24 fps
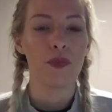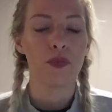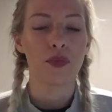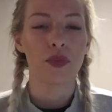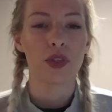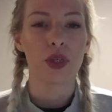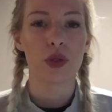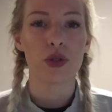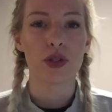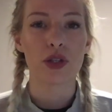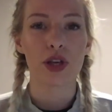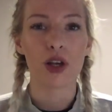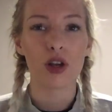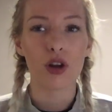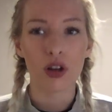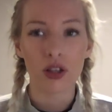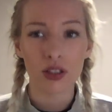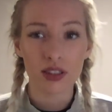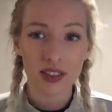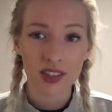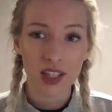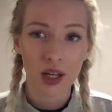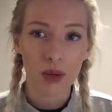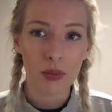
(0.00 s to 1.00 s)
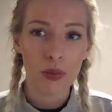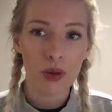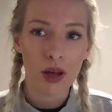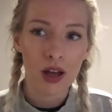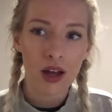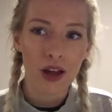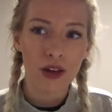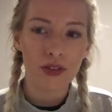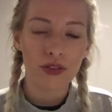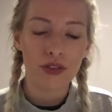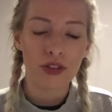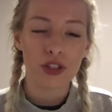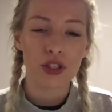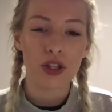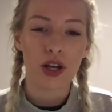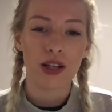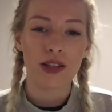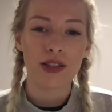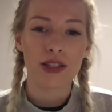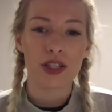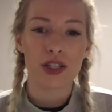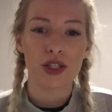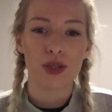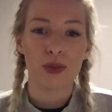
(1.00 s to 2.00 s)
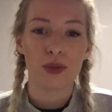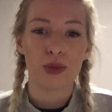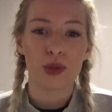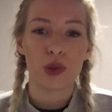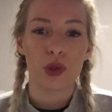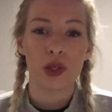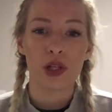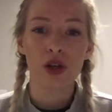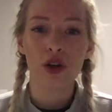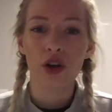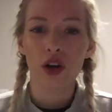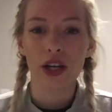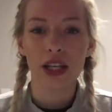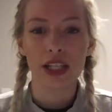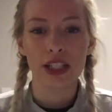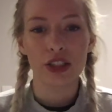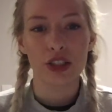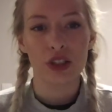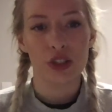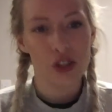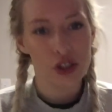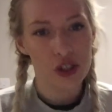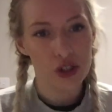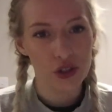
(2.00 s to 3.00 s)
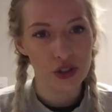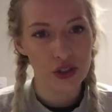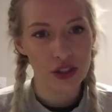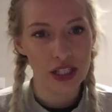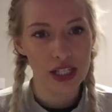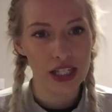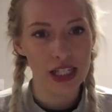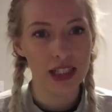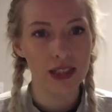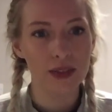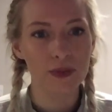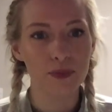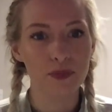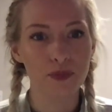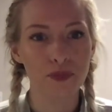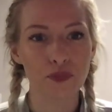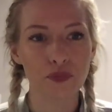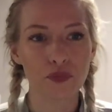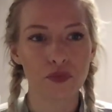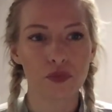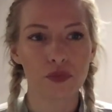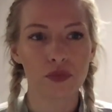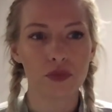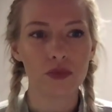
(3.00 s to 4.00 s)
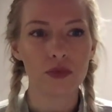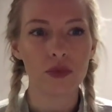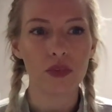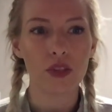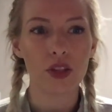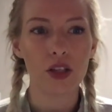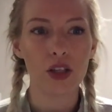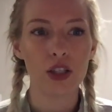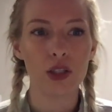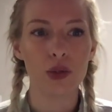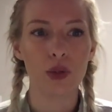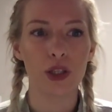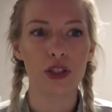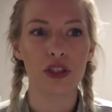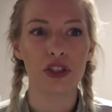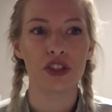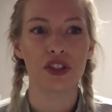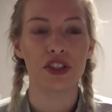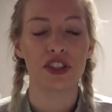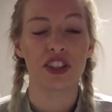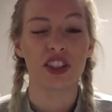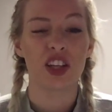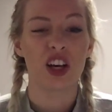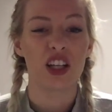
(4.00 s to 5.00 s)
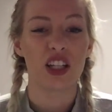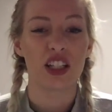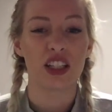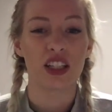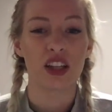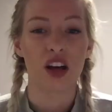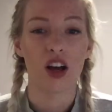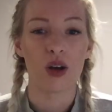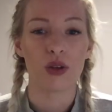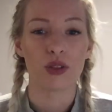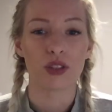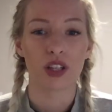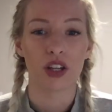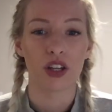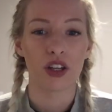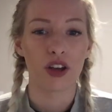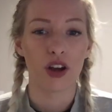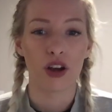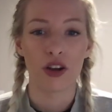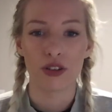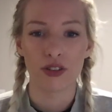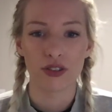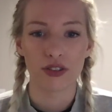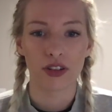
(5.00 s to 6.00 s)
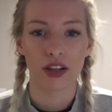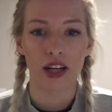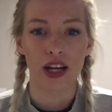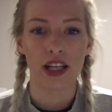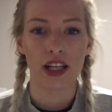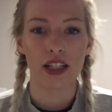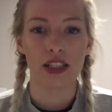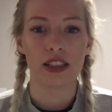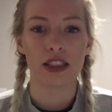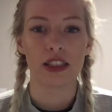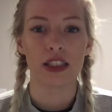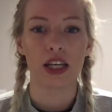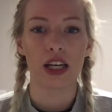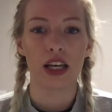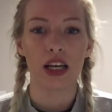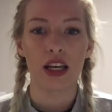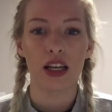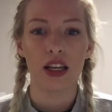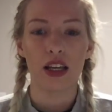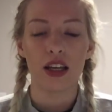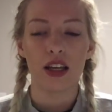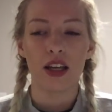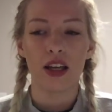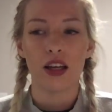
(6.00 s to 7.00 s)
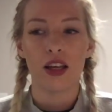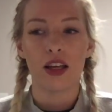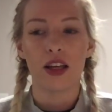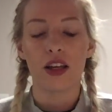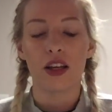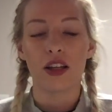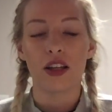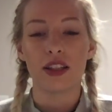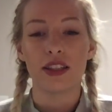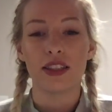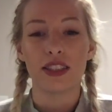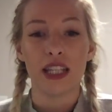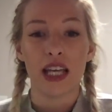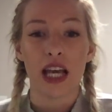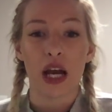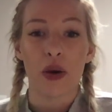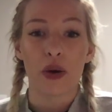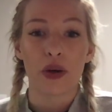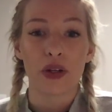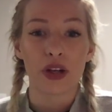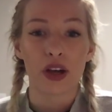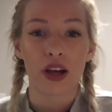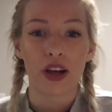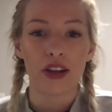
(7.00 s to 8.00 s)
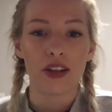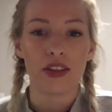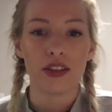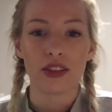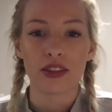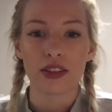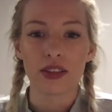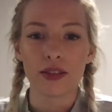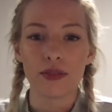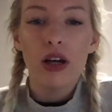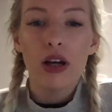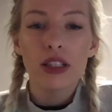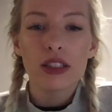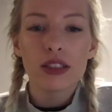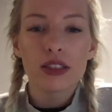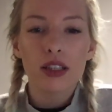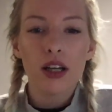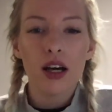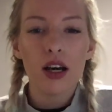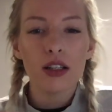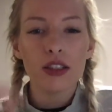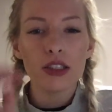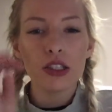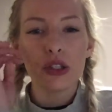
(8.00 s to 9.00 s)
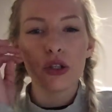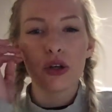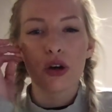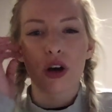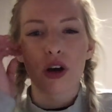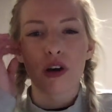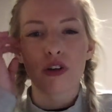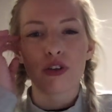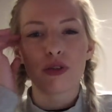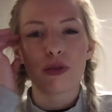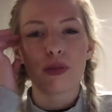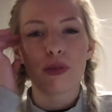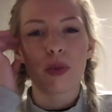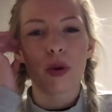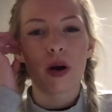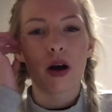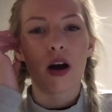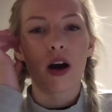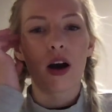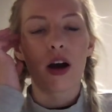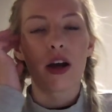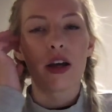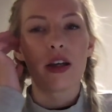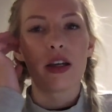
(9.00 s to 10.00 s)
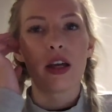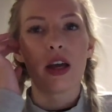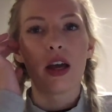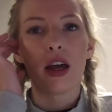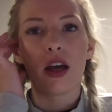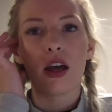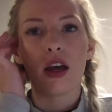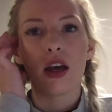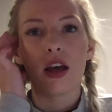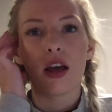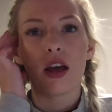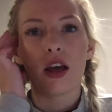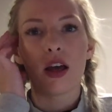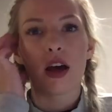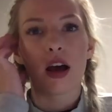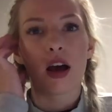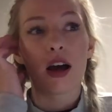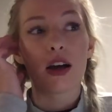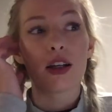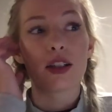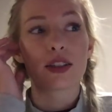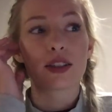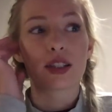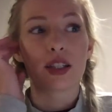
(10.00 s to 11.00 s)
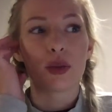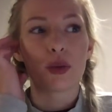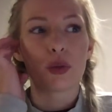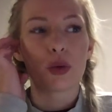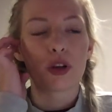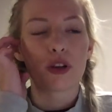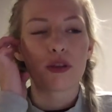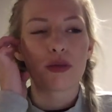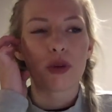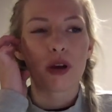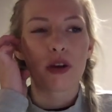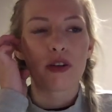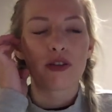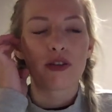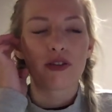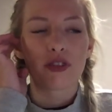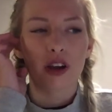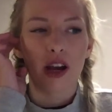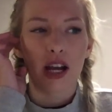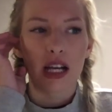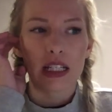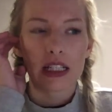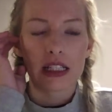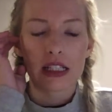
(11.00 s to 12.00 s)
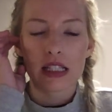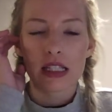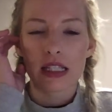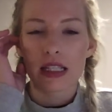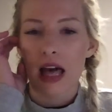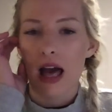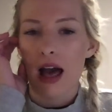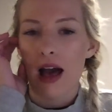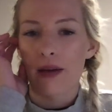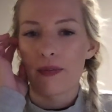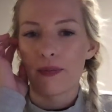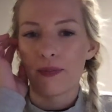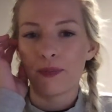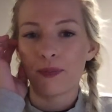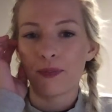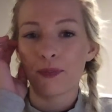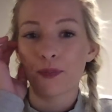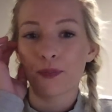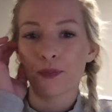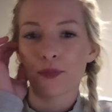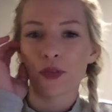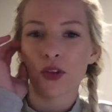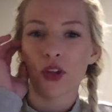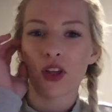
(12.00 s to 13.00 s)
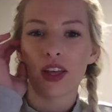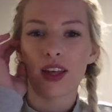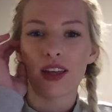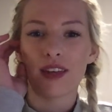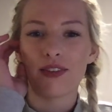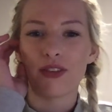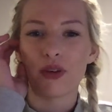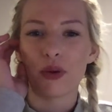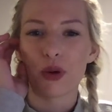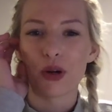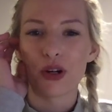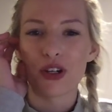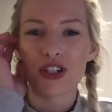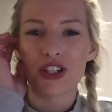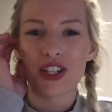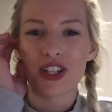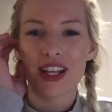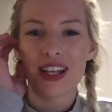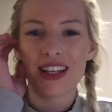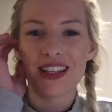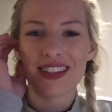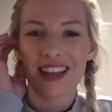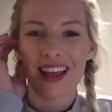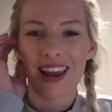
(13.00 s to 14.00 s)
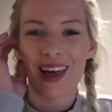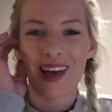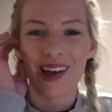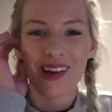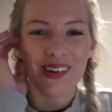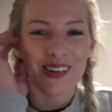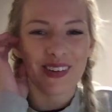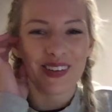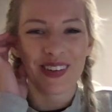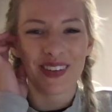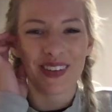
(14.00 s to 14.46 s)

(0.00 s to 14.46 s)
It was the long summer of the transition between college and uni. So I just decided that I was going to go for it and see how it goes. Started off by asking one of my friends, Sam, if you watch this, hello,